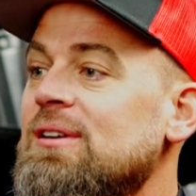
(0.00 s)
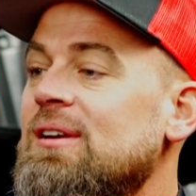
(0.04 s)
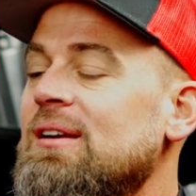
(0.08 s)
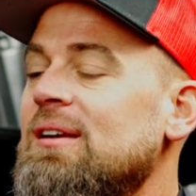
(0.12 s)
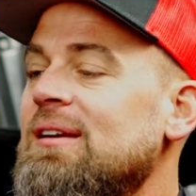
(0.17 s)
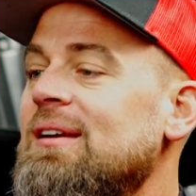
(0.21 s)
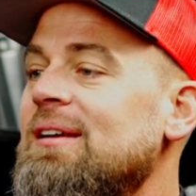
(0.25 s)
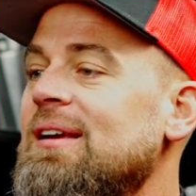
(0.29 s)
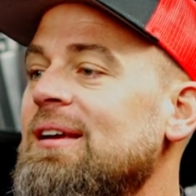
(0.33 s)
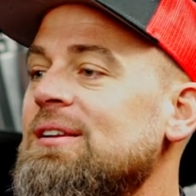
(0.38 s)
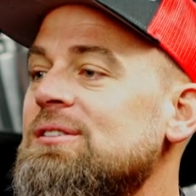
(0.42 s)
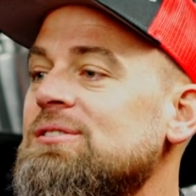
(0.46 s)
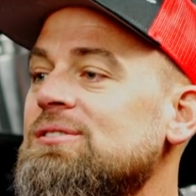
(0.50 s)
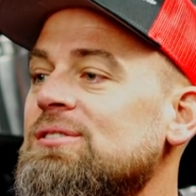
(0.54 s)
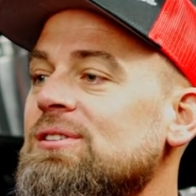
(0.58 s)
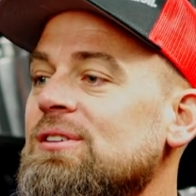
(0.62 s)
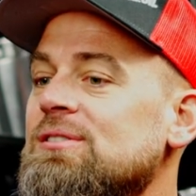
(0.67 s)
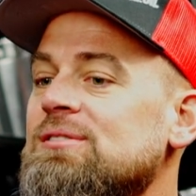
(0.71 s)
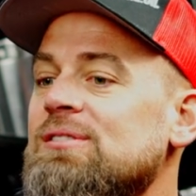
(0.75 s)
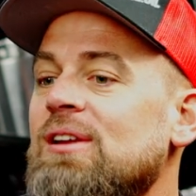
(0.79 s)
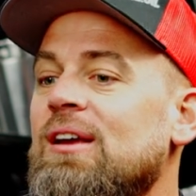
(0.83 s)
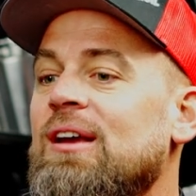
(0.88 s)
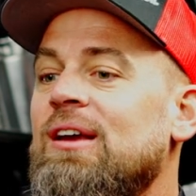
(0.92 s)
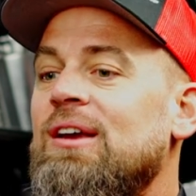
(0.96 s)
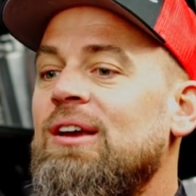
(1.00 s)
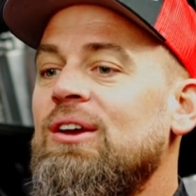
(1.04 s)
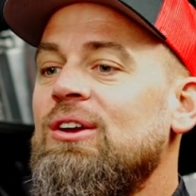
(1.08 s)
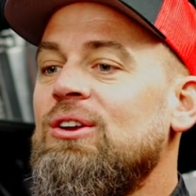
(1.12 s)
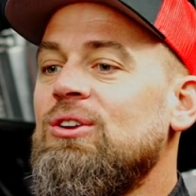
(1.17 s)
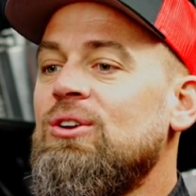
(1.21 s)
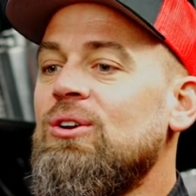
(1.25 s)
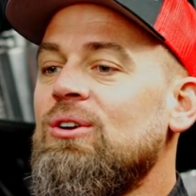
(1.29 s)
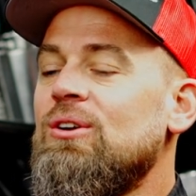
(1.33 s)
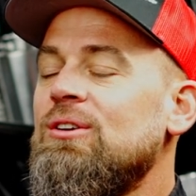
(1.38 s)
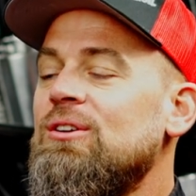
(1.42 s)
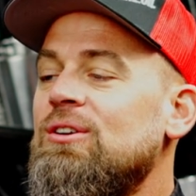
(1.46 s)
And it's just,
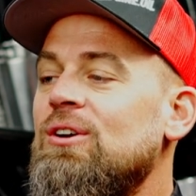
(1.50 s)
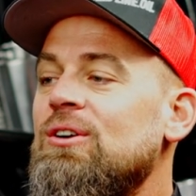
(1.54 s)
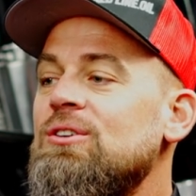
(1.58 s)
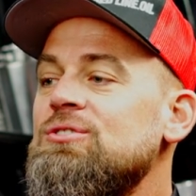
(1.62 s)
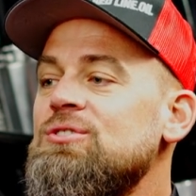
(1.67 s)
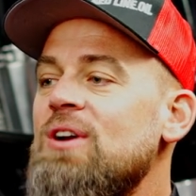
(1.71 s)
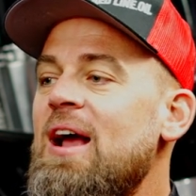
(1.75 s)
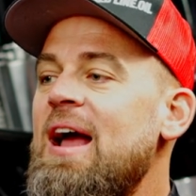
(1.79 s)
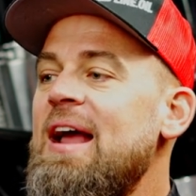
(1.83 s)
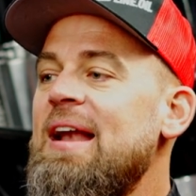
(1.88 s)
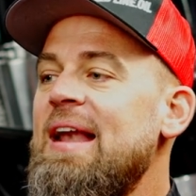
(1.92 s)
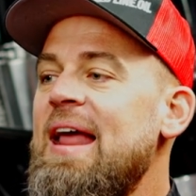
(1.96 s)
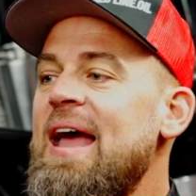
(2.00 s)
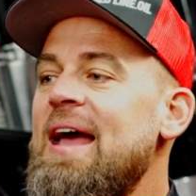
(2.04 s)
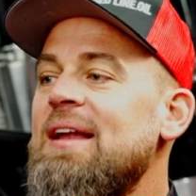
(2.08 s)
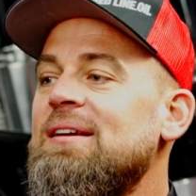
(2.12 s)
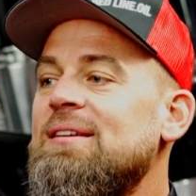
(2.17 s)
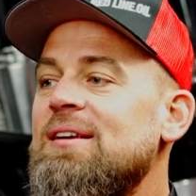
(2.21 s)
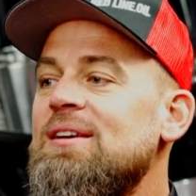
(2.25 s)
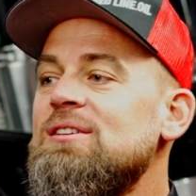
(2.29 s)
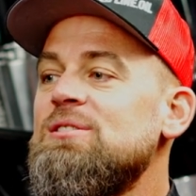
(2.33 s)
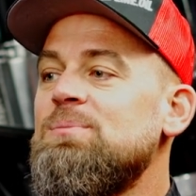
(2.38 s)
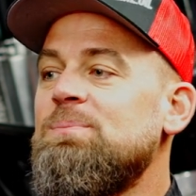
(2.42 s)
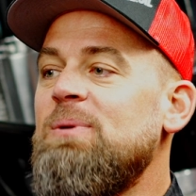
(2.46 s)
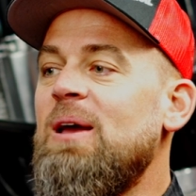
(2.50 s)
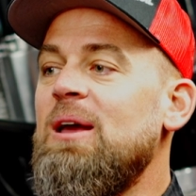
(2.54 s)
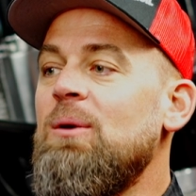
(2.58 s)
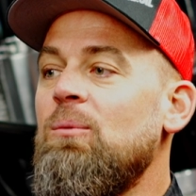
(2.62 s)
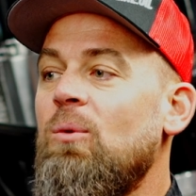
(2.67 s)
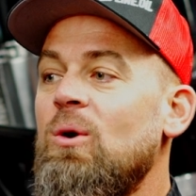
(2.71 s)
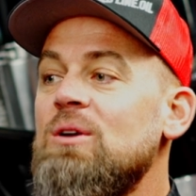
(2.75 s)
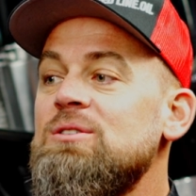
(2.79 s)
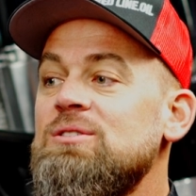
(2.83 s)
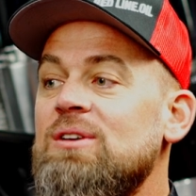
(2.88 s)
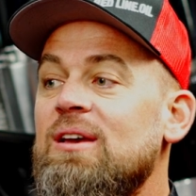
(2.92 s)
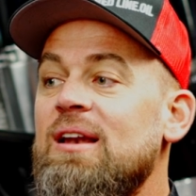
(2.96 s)
you're trying to anticipate
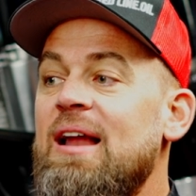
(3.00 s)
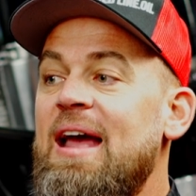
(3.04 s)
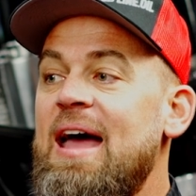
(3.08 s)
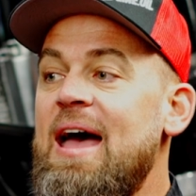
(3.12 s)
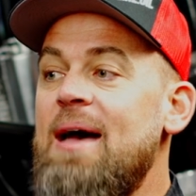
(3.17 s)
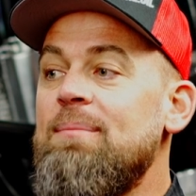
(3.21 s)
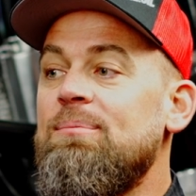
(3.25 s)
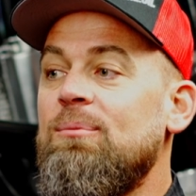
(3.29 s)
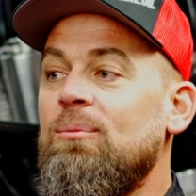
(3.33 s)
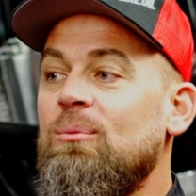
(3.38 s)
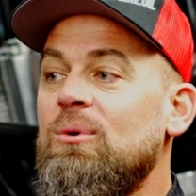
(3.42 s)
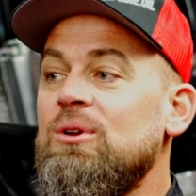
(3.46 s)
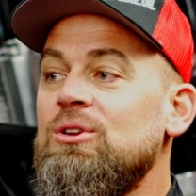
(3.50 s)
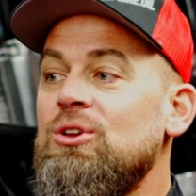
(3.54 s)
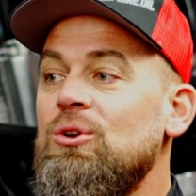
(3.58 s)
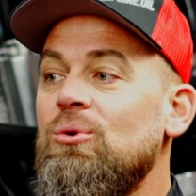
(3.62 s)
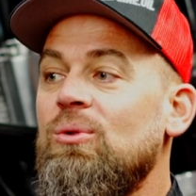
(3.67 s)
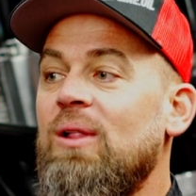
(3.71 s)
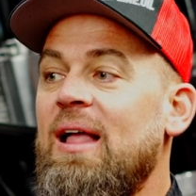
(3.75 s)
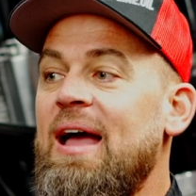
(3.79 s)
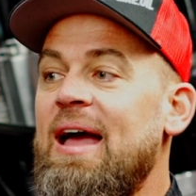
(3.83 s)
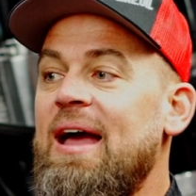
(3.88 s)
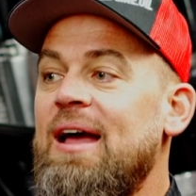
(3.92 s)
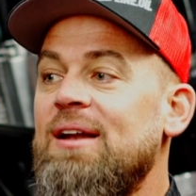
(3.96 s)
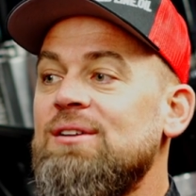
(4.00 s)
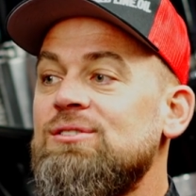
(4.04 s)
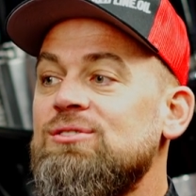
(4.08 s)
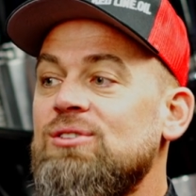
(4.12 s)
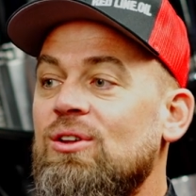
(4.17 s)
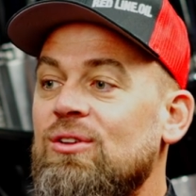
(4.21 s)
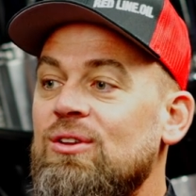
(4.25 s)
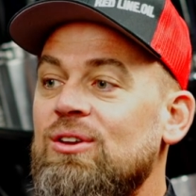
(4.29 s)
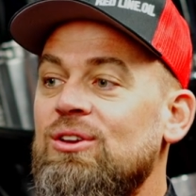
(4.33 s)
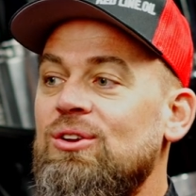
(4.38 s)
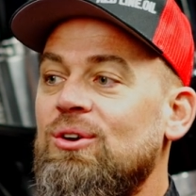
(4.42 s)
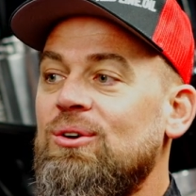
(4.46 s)
what's going to happen when you land
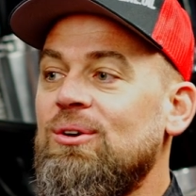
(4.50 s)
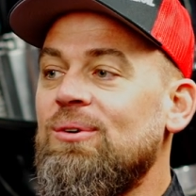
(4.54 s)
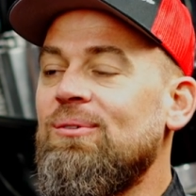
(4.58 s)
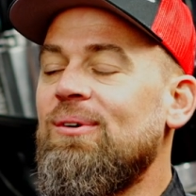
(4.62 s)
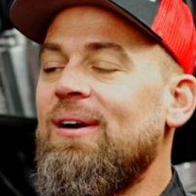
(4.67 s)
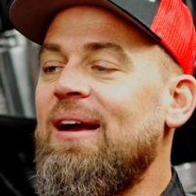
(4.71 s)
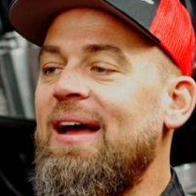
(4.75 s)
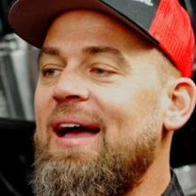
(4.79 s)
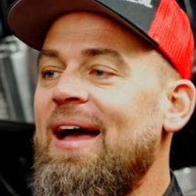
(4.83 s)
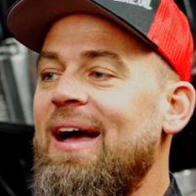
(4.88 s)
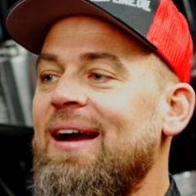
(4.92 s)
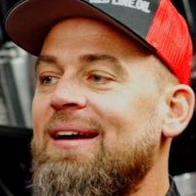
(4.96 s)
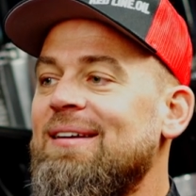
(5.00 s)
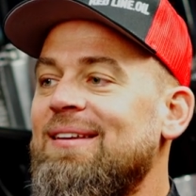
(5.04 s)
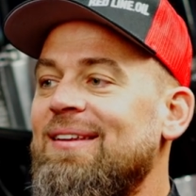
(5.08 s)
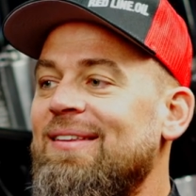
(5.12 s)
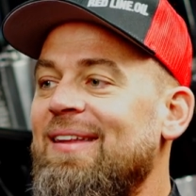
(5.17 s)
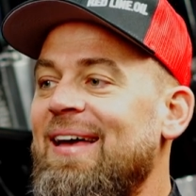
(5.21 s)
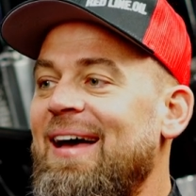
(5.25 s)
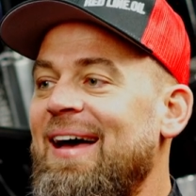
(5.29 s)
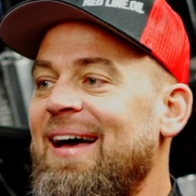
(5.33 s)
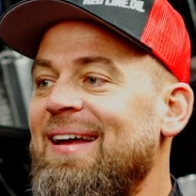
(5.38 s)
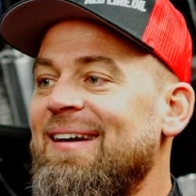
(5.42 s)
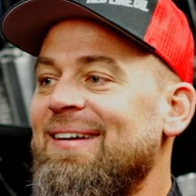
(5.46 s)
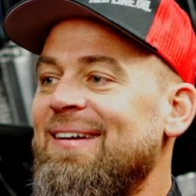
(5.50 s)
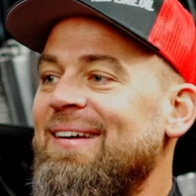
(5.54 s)
so that you can react to that.